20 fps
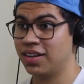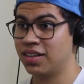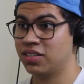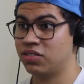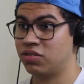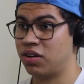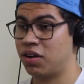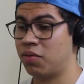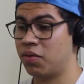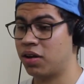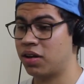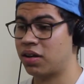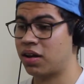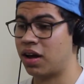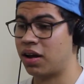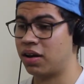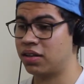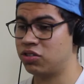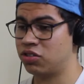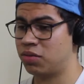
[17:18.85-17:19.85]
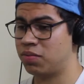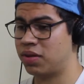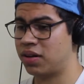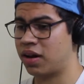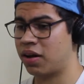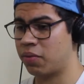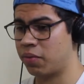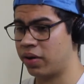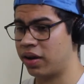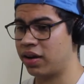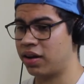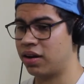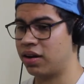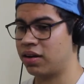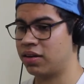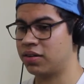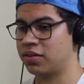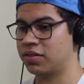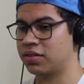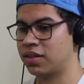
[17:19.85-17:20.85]
So I told my dad, wait.
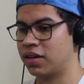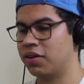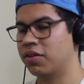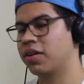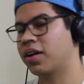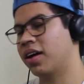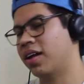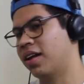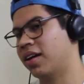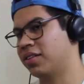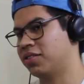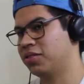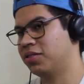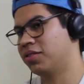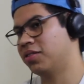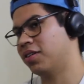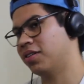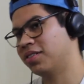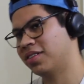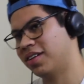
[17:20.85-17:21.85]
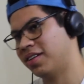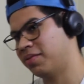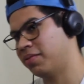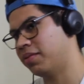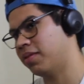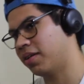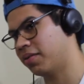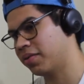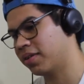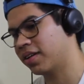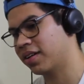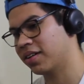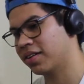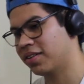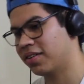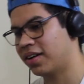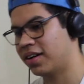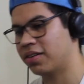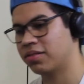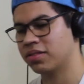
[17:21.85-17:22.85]
He was like, okay, like 2 songs and we can
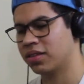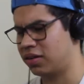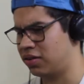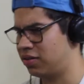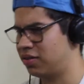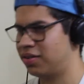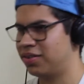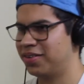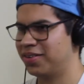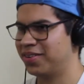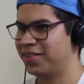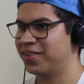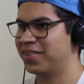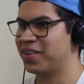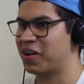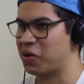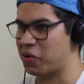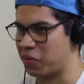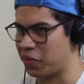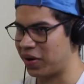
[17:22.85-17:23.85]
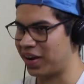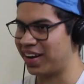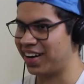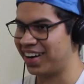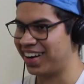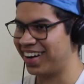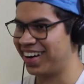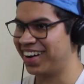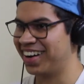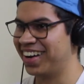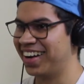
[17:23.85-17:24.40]
go. And I was like, no, wait.